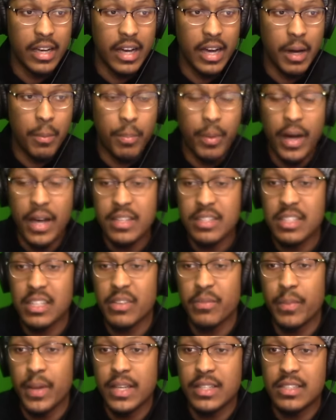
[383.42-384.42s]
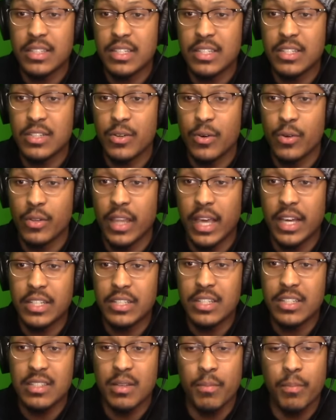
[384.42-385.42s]
a positive message or like
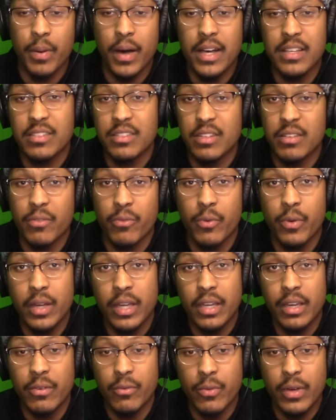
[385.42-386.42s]
just some positive re,